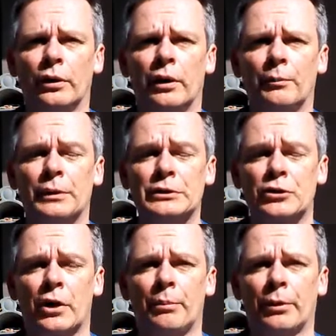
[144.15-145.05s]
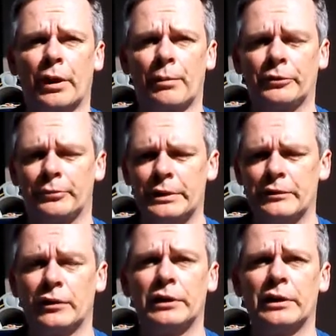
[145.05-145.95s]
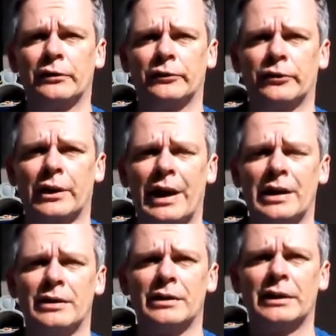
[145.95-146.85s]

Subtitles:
and I've been trying to put up as many videos as I can.